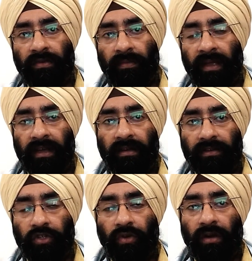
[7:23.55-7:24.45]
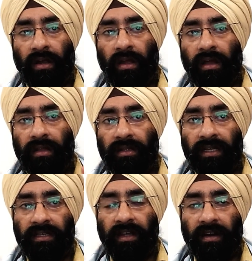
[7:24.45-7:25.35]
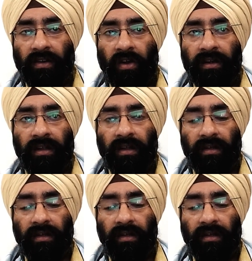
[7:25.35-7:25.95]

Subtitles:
So make sure these are not